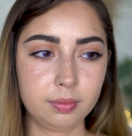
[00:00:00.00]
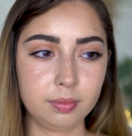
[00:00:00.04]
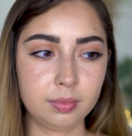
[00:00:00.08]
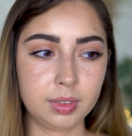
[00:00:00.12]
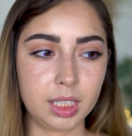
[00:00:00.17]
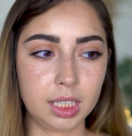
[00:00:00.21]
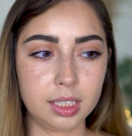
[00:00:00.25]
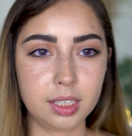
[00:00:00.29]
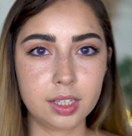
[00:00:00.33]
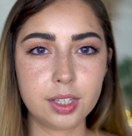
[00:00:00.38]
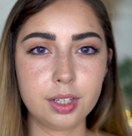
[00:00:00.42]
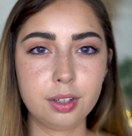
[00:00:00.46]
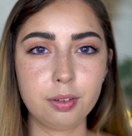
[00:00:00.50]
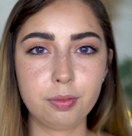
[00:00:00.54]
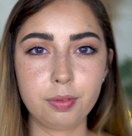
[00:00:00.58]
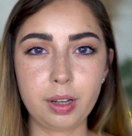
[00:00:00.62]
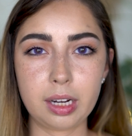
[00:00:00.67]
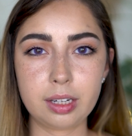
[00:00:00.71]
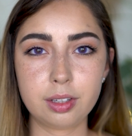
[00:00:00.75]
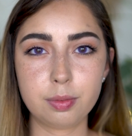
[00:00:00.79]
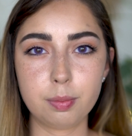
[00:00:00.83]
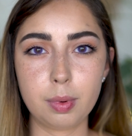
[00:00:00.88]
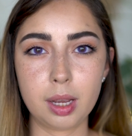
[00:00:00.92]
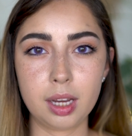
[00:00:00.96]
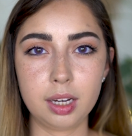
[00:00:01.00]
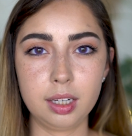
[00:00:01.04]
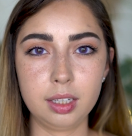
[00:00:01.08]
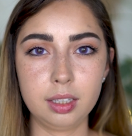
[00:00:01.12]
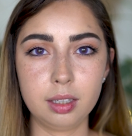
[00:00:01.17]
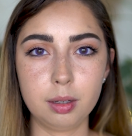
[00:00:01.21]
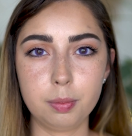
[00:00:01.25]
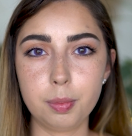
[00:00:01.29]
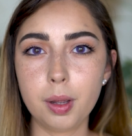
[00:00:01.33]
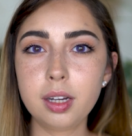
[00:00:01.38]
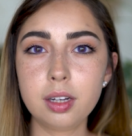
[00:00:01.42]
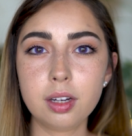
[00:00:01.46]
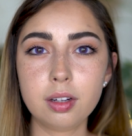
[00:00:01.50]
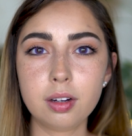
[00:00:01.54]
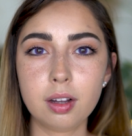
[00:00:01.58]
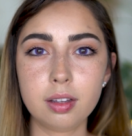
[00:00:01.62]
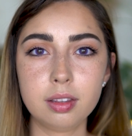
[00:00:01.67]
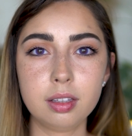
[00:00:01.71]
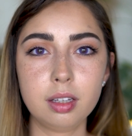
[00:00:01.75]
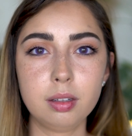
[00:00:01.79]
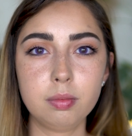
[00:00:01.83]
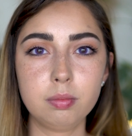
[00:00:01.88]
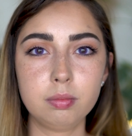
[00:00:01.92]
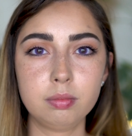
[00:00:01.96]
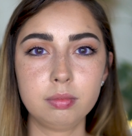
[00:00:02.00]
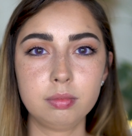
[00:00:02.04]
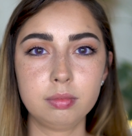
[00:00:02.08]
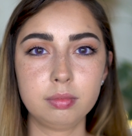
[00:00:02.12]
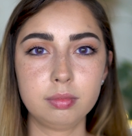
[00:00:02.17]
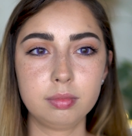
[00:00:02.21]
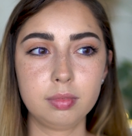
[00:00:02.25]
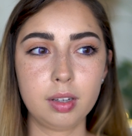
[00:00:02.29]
That doesn't affect my opinion on them.